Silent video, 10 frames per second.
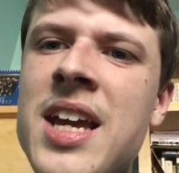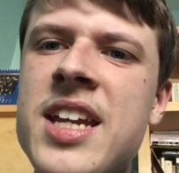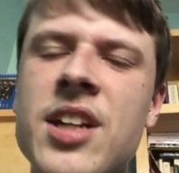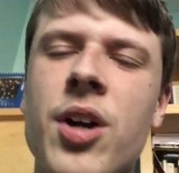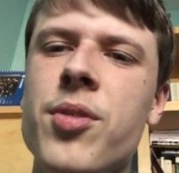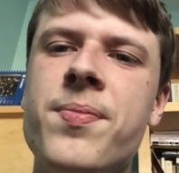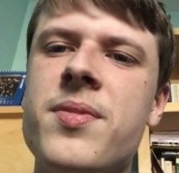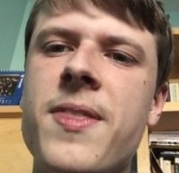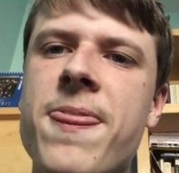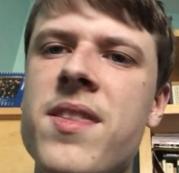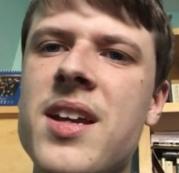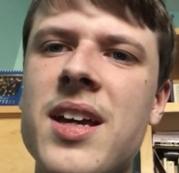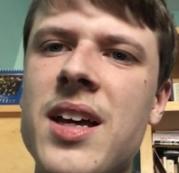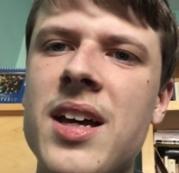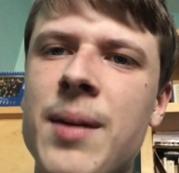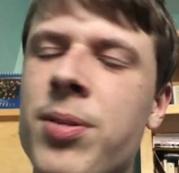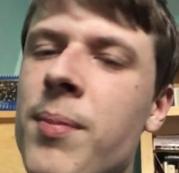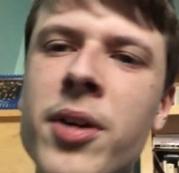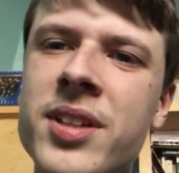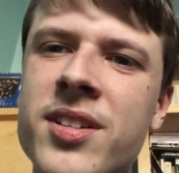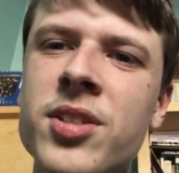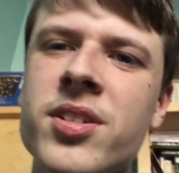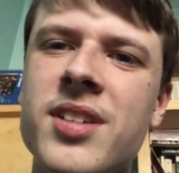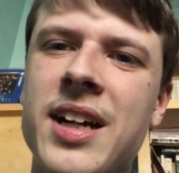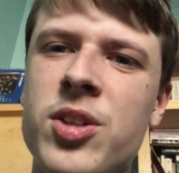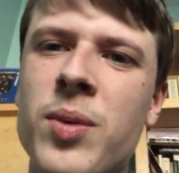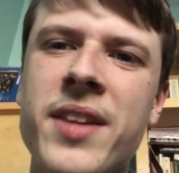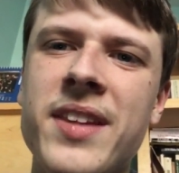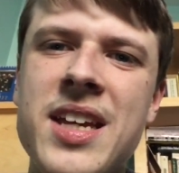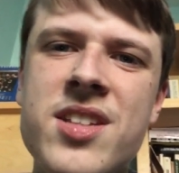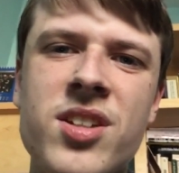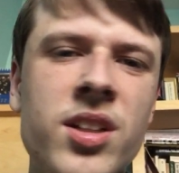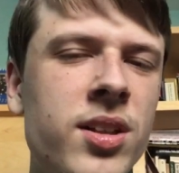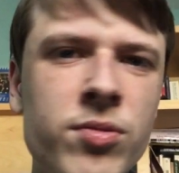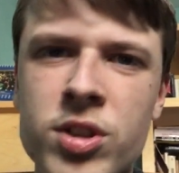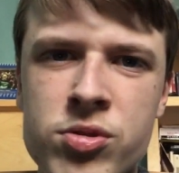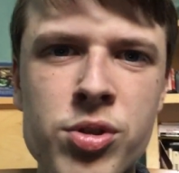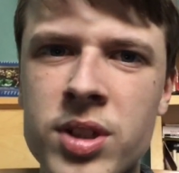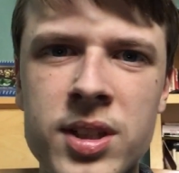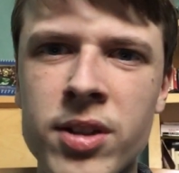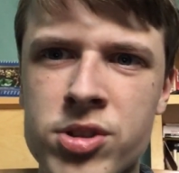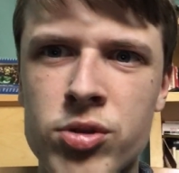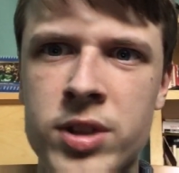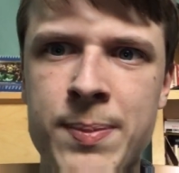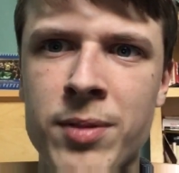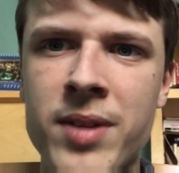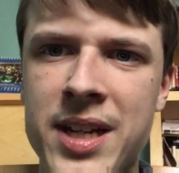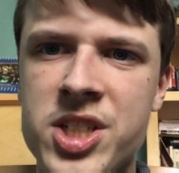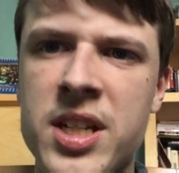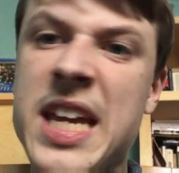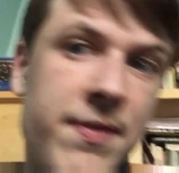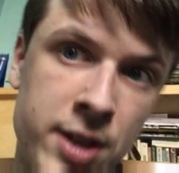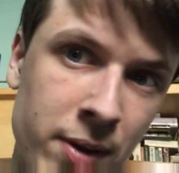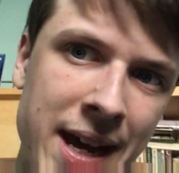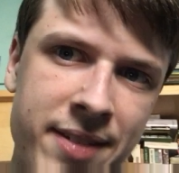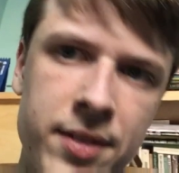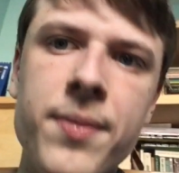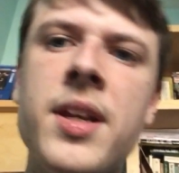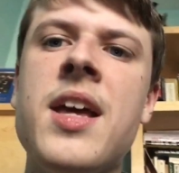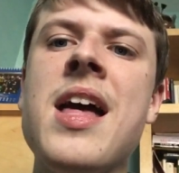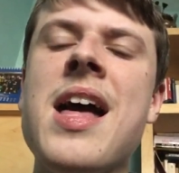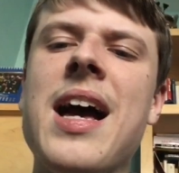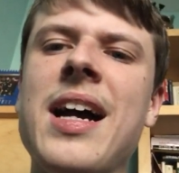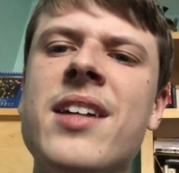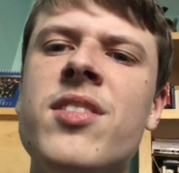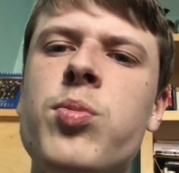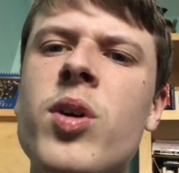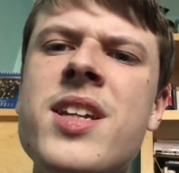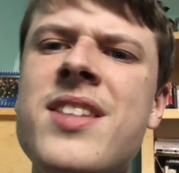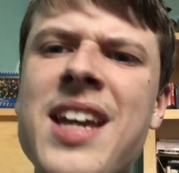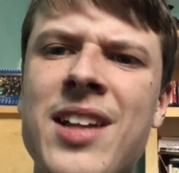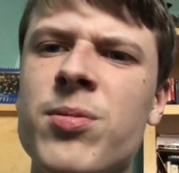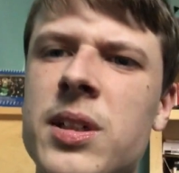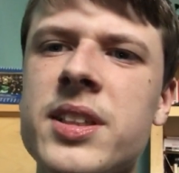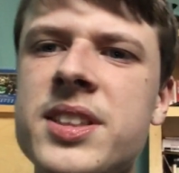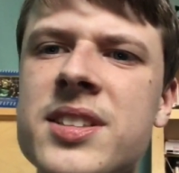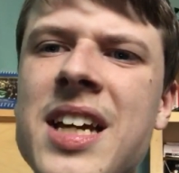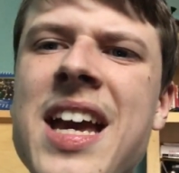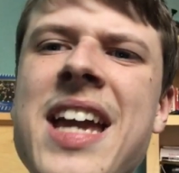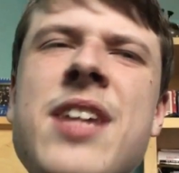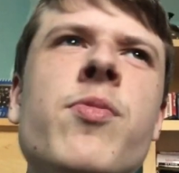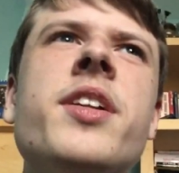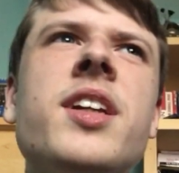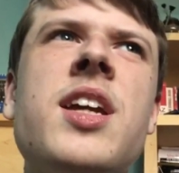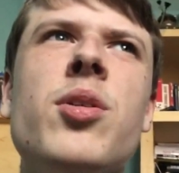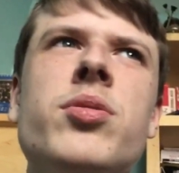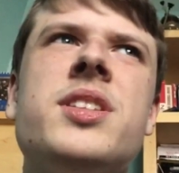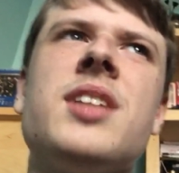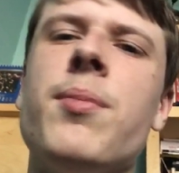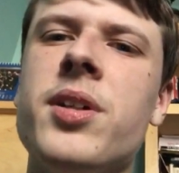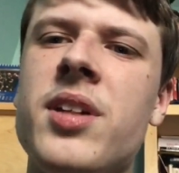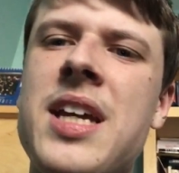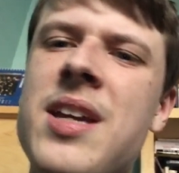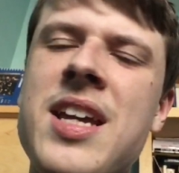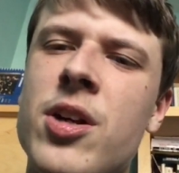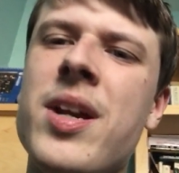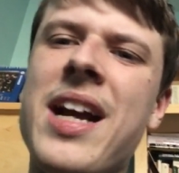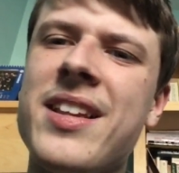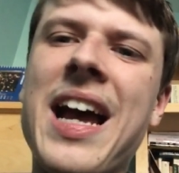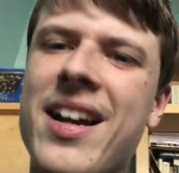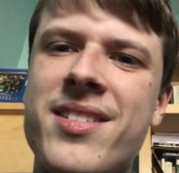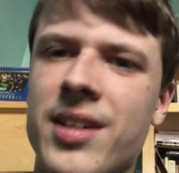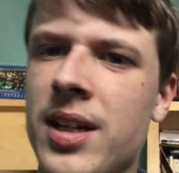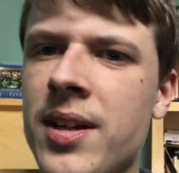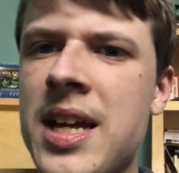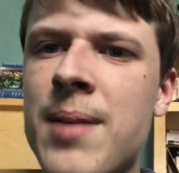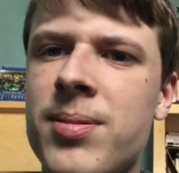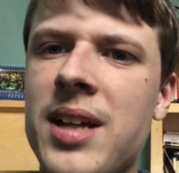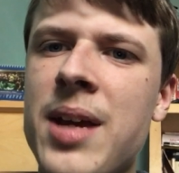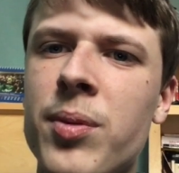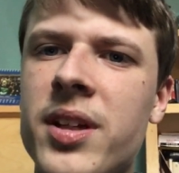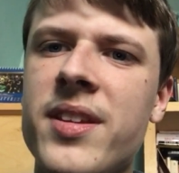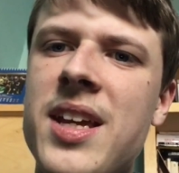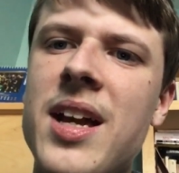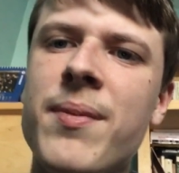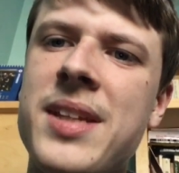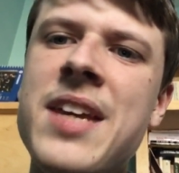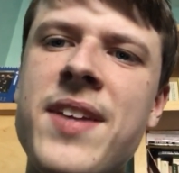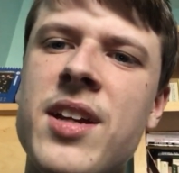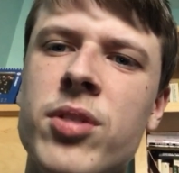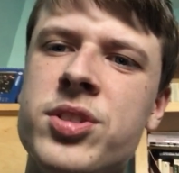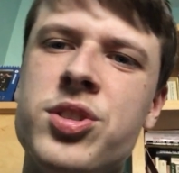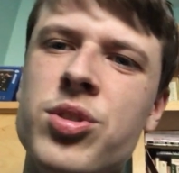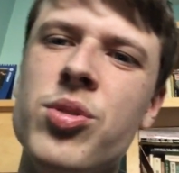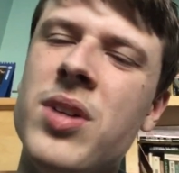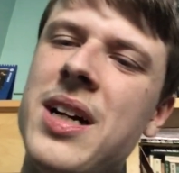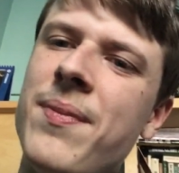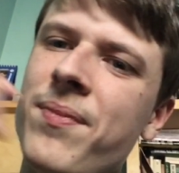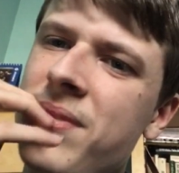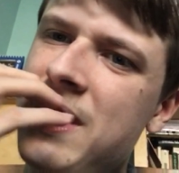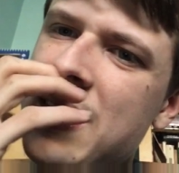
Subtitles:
you know, promoting pseudoscience when the true conclusion has already been reached, even though it hasn't. And what he did was, he ridiculed someone. He had an actor play one of the TV hosts who